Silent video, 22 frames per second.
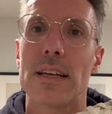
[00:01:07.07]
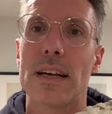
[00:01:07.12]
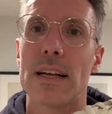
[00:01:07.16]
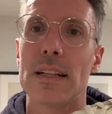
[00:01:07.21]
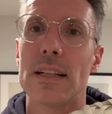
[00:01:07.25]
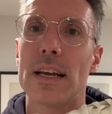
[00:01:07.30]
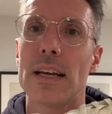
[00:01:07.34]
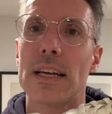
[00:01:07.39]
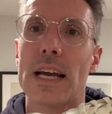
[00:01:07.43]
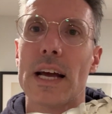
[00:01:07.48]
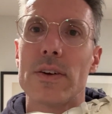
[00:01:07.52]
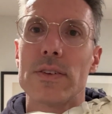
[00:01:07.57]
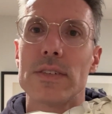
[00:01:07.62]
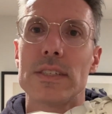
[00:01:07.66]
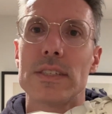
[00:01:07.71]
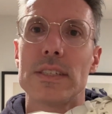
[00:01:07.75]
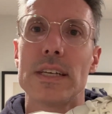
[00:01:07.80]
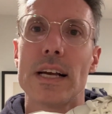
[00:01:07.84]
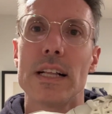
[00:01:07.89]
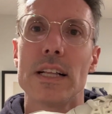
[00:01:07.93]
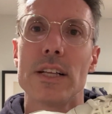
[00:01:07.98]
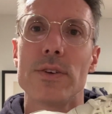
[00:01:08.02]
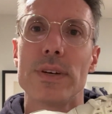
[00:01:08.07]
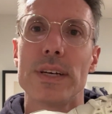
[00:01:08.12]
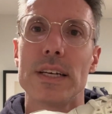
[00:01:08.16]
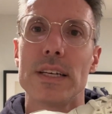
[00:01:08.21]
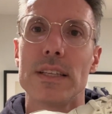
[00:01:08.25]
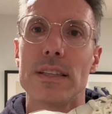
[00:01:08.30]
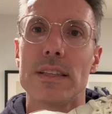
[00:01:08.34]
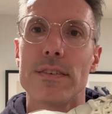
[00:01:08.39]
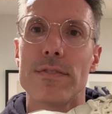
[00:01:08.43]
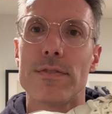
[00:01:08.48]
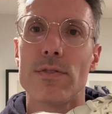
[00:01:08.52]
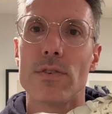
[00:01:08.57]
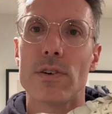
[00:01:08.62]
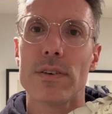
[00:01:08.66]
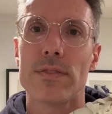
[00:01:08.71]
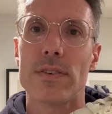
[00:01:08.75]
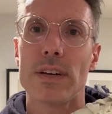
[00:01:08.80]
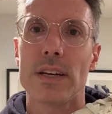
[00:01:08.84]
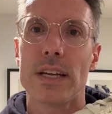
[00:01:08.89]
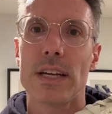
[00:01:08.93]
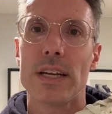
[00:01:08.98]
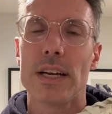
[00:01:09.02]
I like how it's yellowing in the
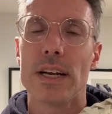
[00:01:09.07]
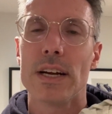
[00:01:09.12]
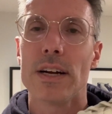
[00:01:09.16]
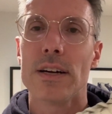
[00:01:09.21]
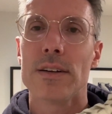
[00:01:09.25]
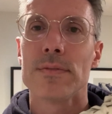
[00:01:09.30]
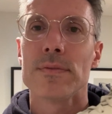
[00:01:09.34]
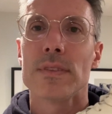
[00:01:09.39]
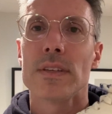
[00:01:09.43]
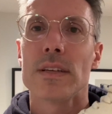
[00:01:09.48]
forefoot here.